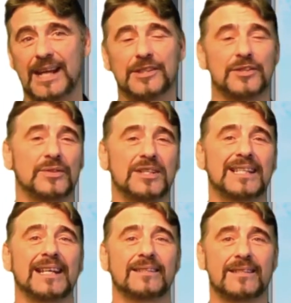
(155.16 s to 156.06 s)
industry
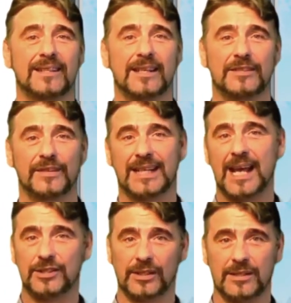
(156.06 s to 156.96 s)
standard
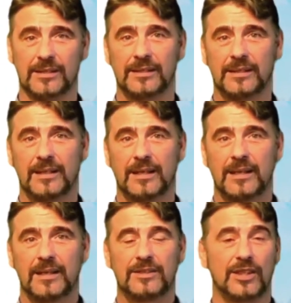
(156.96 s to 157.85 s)
certifications,
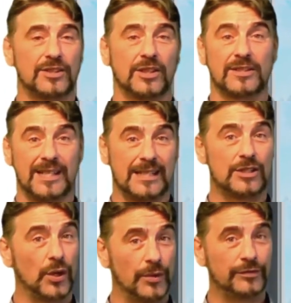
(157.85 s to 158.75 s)
such as the
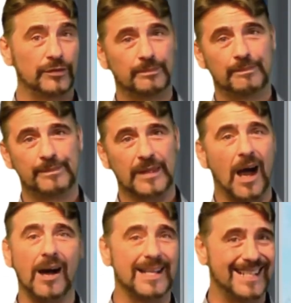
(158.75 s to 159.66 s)
TÜV,
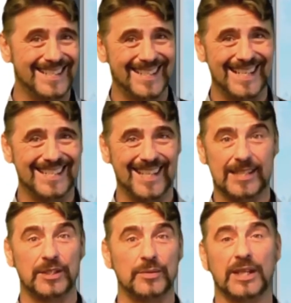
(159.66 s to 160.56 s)
IEC
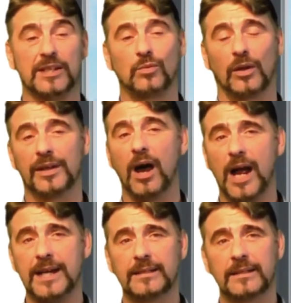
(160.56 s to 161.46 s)

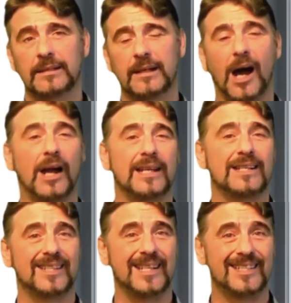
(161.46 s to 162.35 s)
62619,
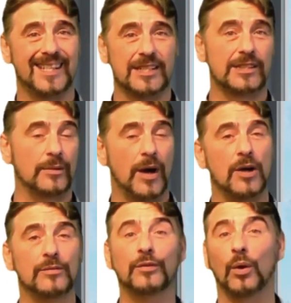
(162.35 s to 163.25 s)
IEC
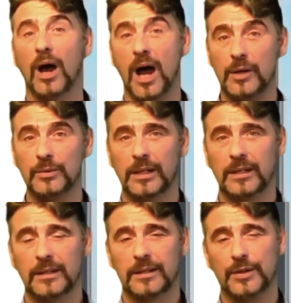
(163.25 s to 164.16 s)
62040,
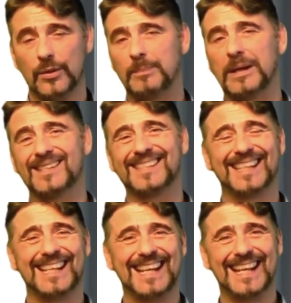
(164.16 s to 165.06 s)
European
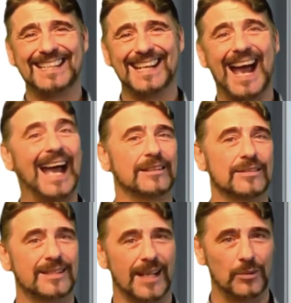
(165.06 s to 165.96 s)
CE, and
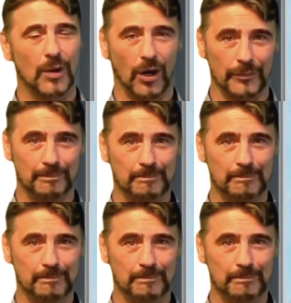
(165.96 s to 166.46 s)
so on.